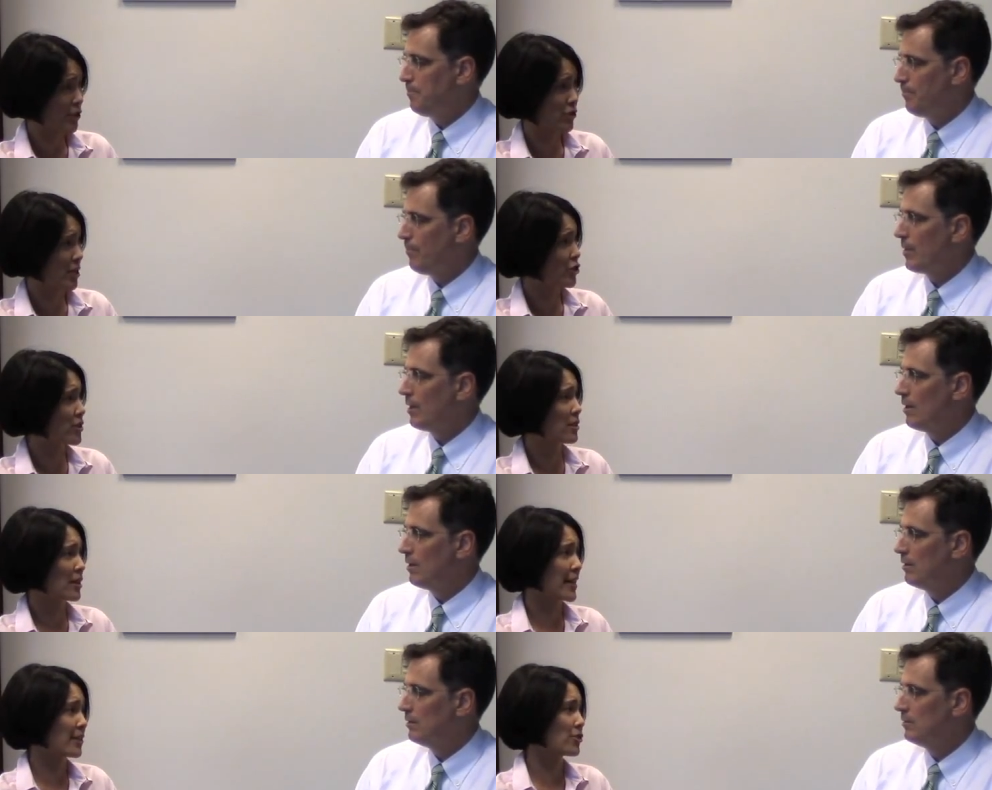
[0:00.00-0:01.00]
Speaker 1: cancers, not just
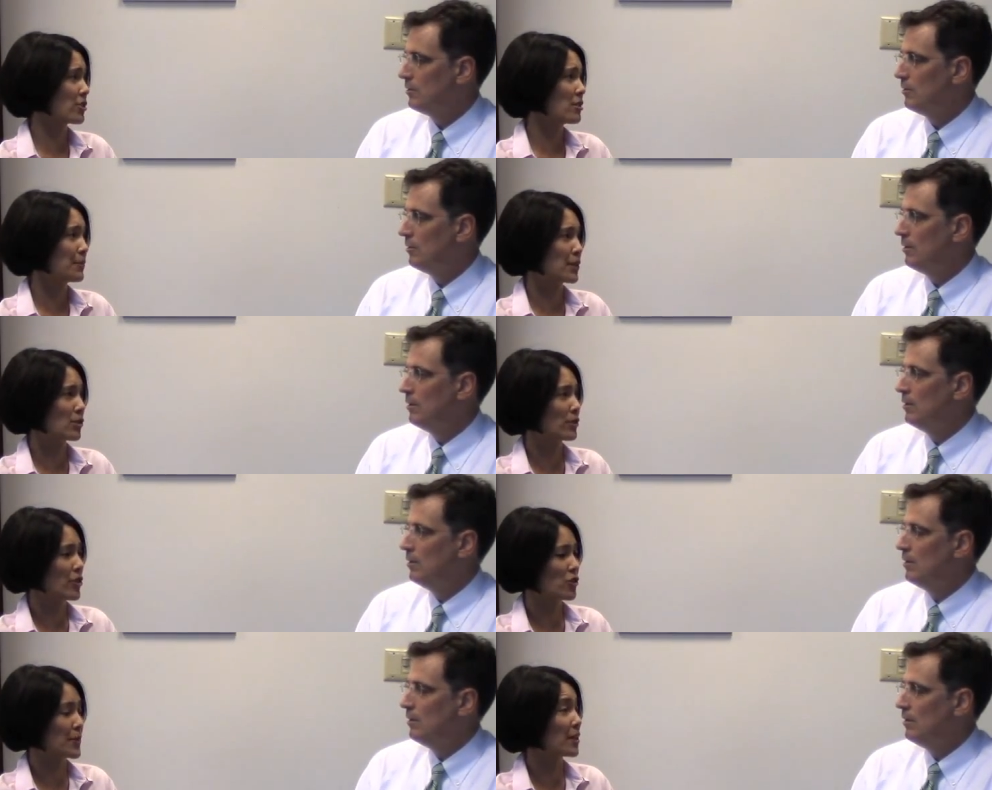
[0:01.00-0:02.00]
lung cancer, but certainly
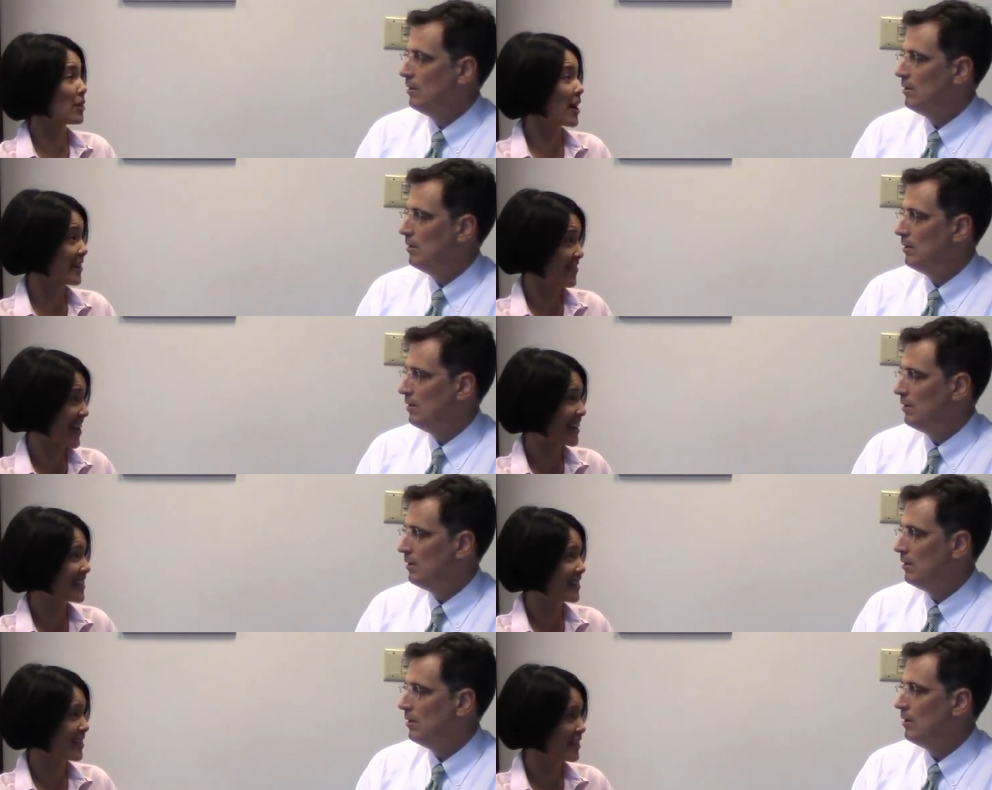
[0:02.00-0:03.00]
there's been a lot of that
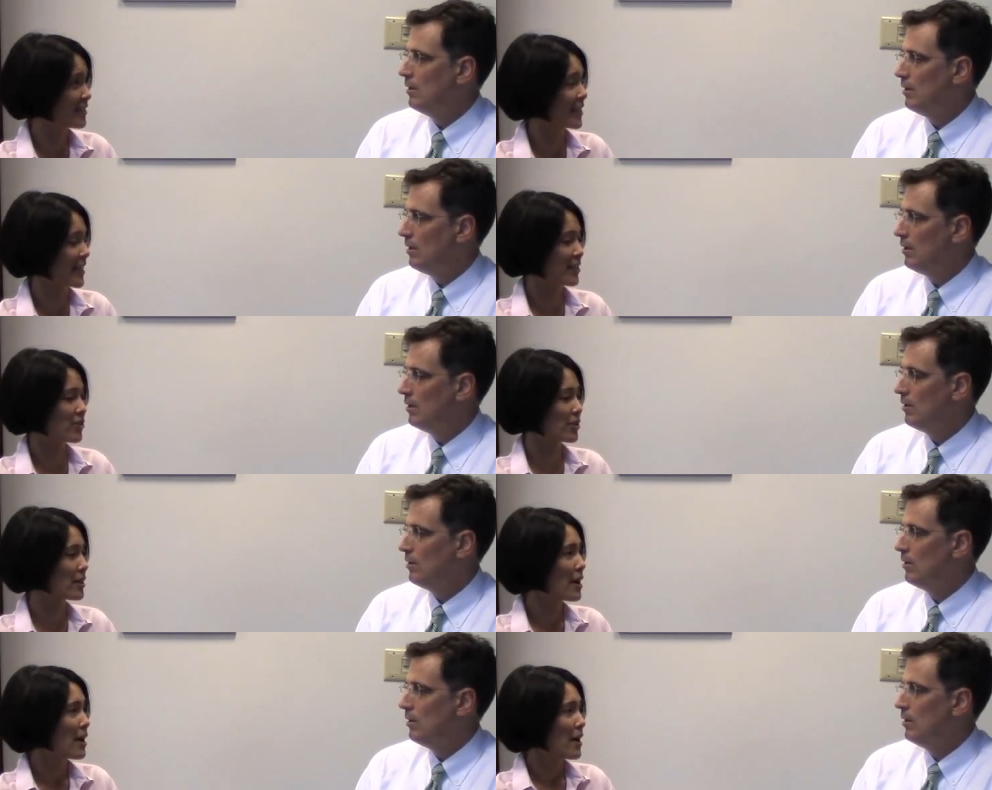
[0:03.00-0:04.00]
in, in lung cancer.
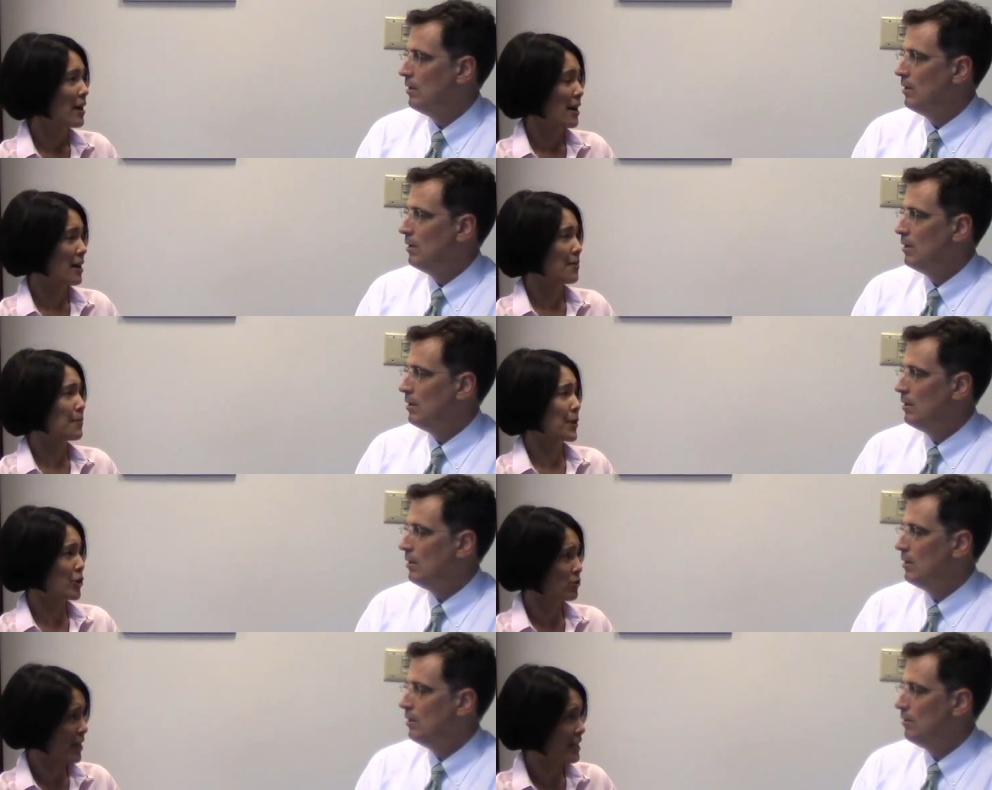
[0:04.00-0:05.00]
Um, but
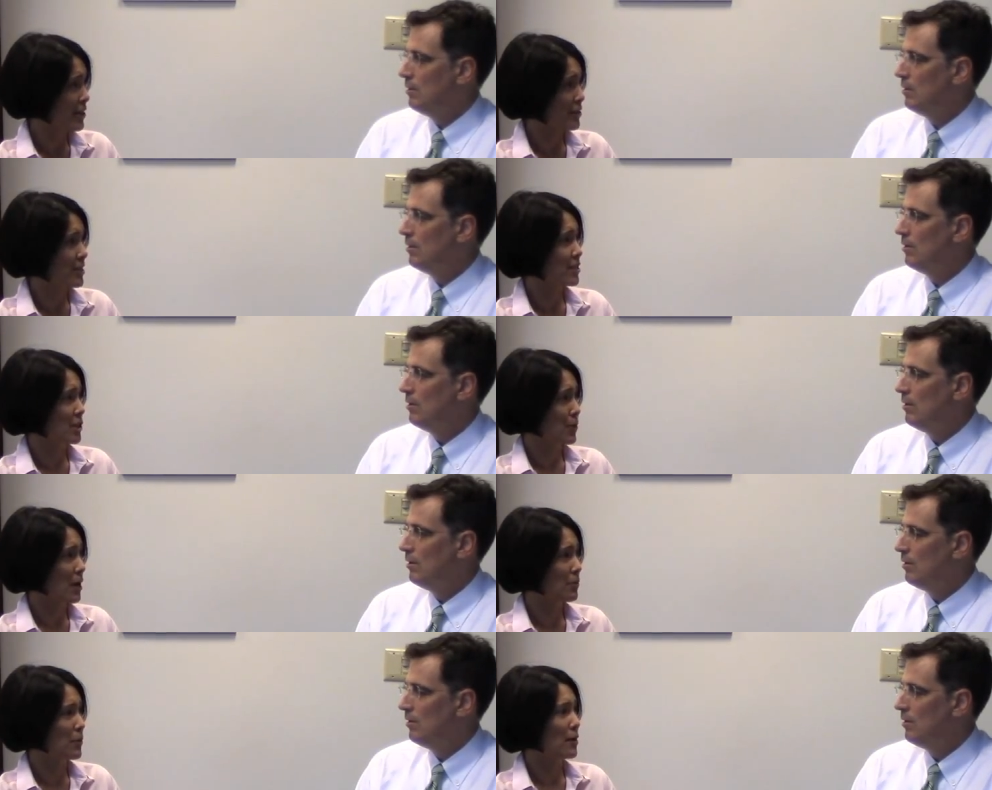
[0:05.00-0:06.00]
you're right, there is this
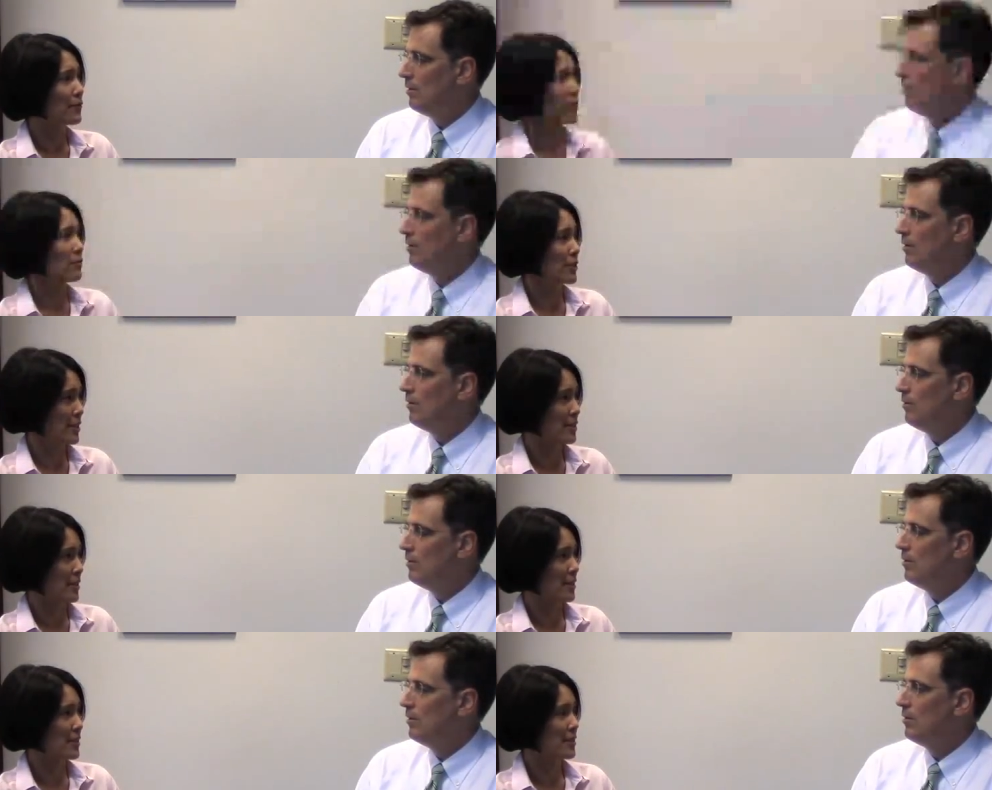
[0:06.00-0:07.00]
problem of
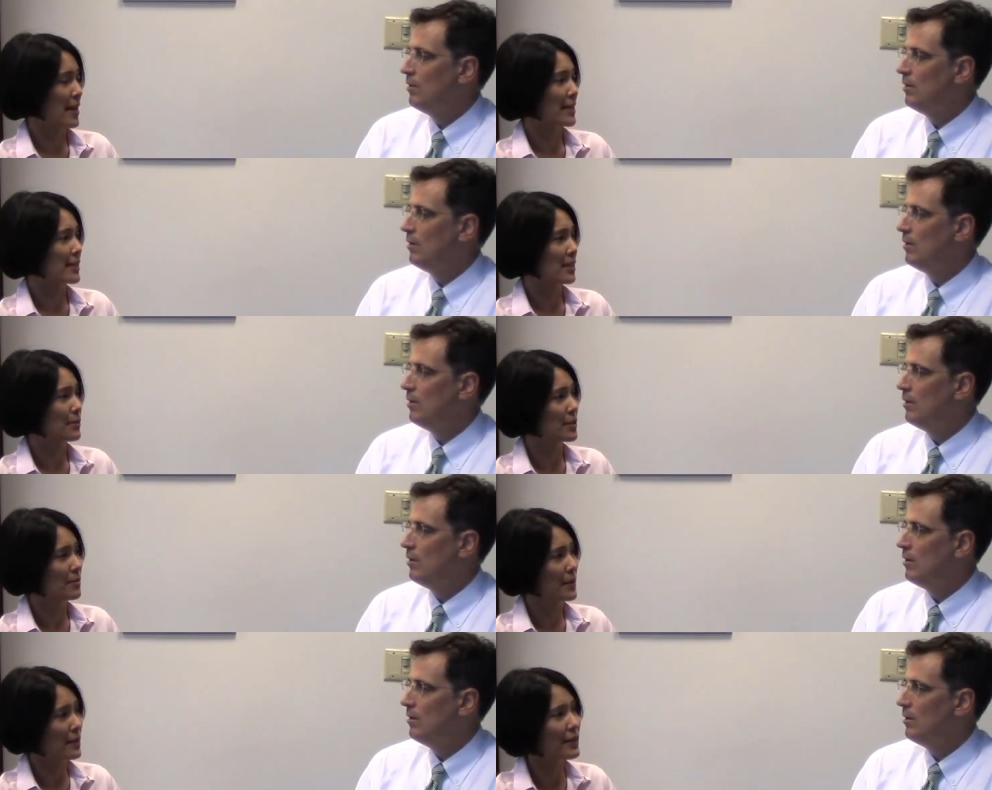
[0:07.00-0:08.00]
resistance that seems to be